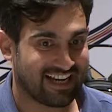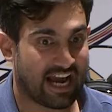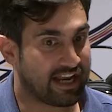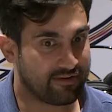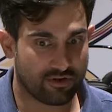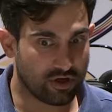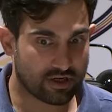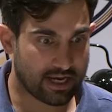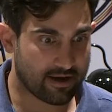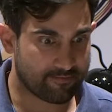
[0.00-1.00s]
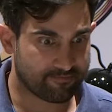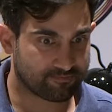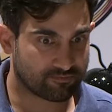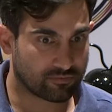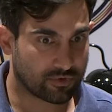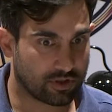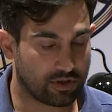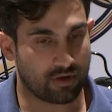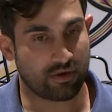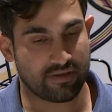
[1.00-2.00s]
Absolutely. And if you look at, you
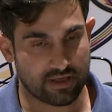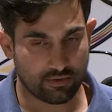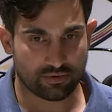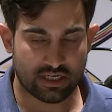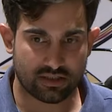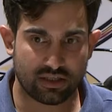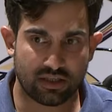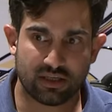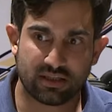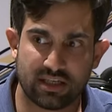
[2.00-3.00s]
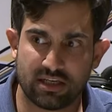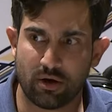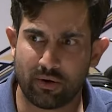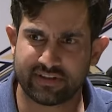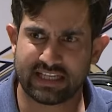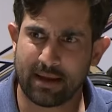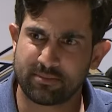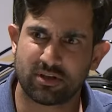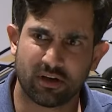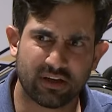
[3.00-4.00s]
know, I think it was actually the CEO of
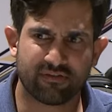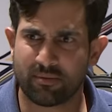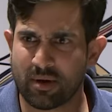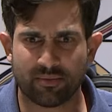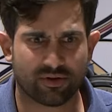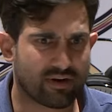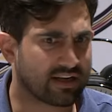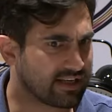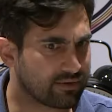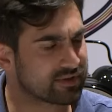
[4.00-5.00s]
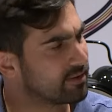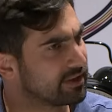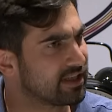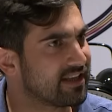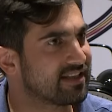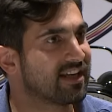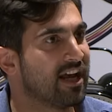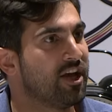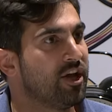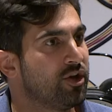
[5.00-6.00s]
Samsung, if I remember correctly, it was something like this,
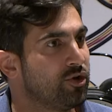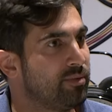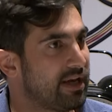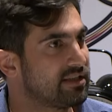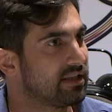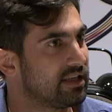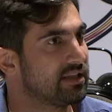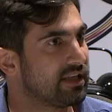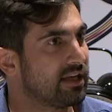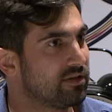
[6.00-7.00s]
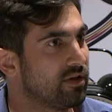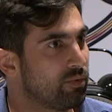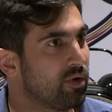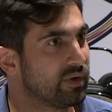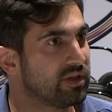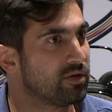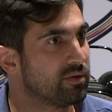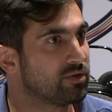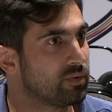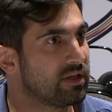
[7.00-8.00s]
who basically said, you know, what we do
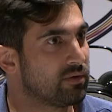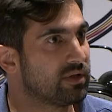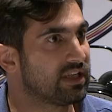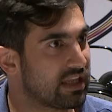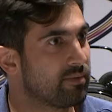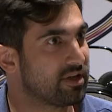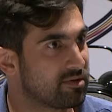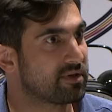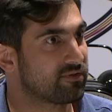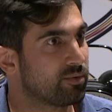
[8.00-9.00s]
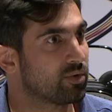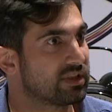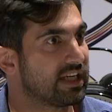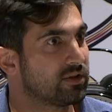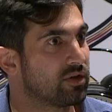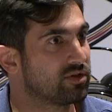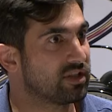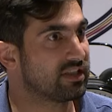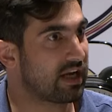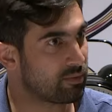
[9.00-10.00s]
is we take the best bits from all the
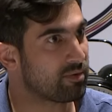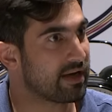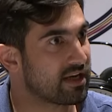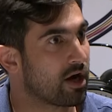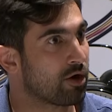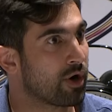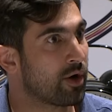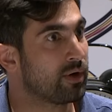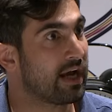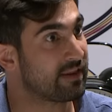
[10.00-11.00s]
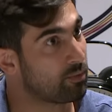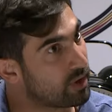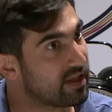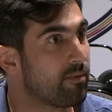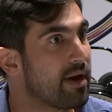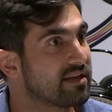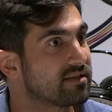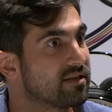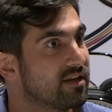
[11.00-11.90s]
technologies and we make it our own, and then we're the best.